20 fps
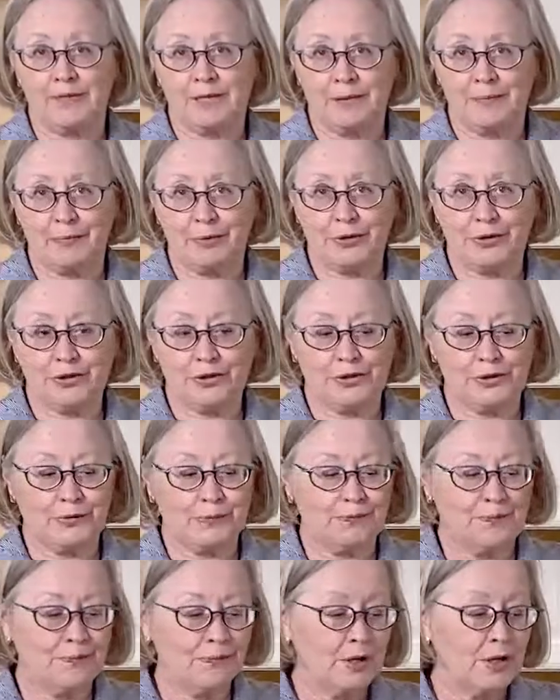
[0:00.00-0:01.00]
temperature.
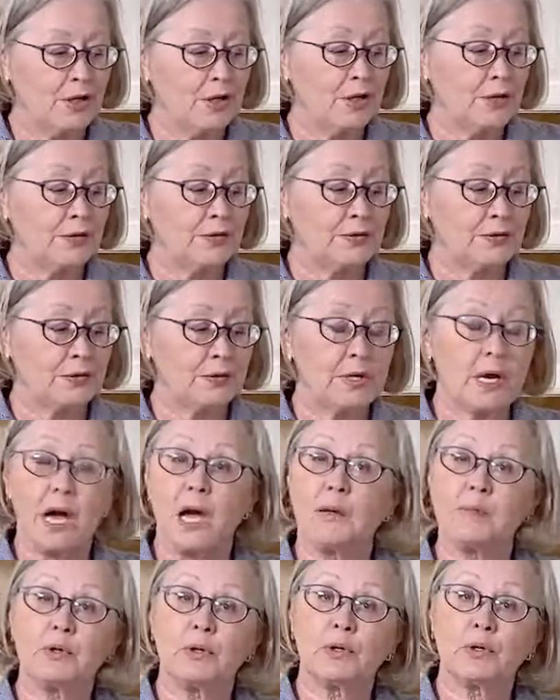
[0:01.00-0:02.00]
So now
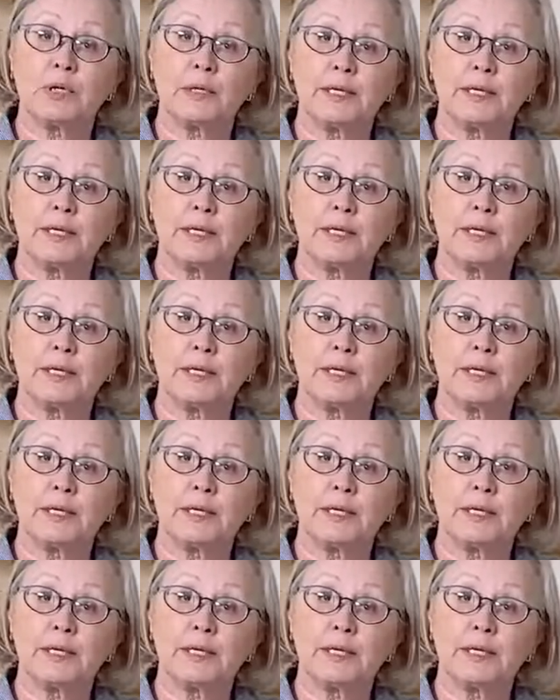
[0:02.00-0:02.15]
I'm going